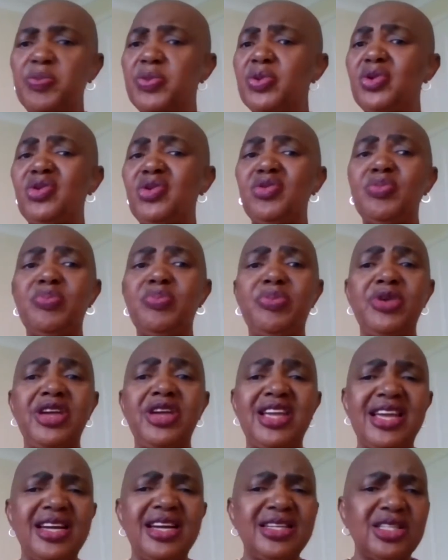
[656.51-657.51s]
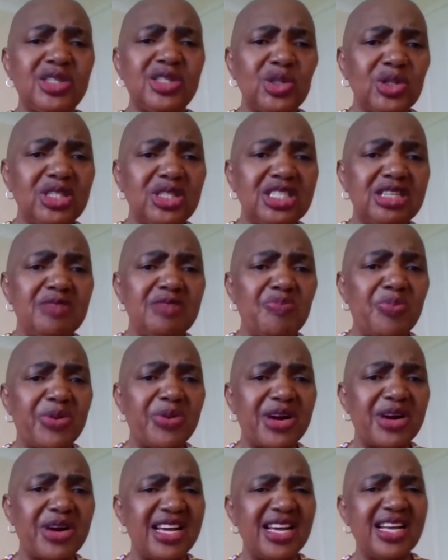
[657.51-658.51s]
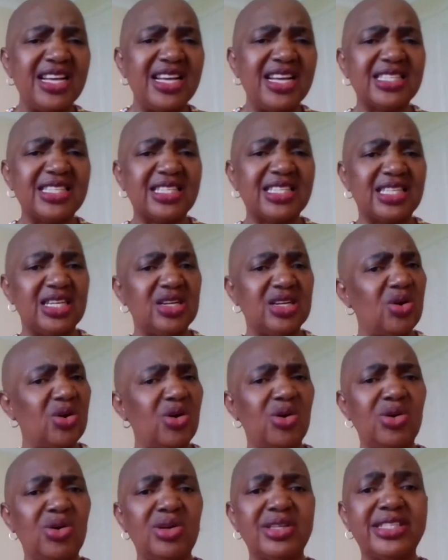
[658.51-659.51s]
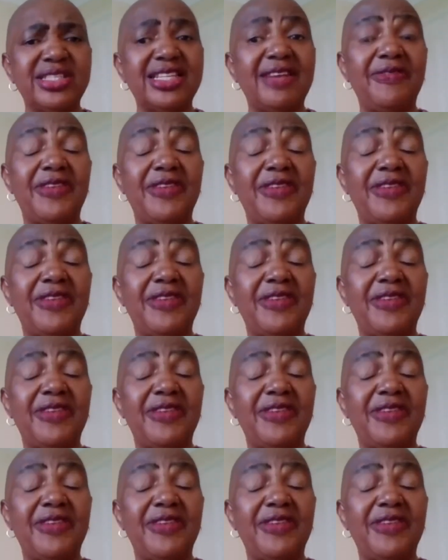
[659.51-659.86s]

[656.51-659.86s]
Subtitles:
you get so depressed and all stuff.